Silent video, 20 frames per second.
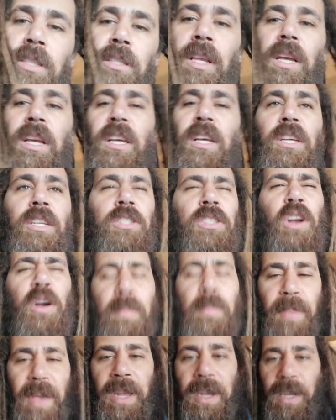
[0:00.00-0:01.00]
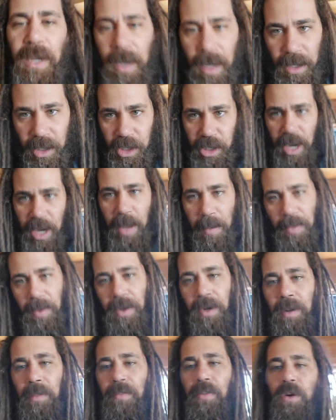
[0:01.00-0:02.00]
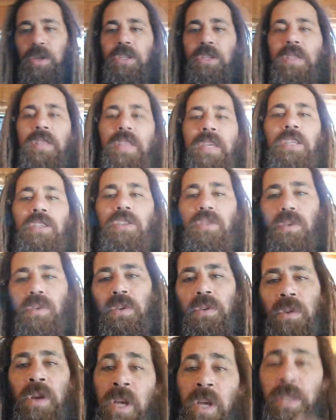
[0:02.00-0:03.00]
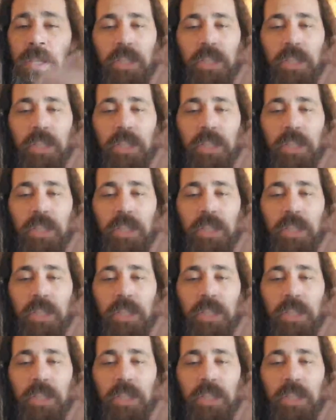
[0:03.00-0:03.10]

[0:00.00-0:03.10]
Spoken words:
Just start bending and shaping and pushing things through.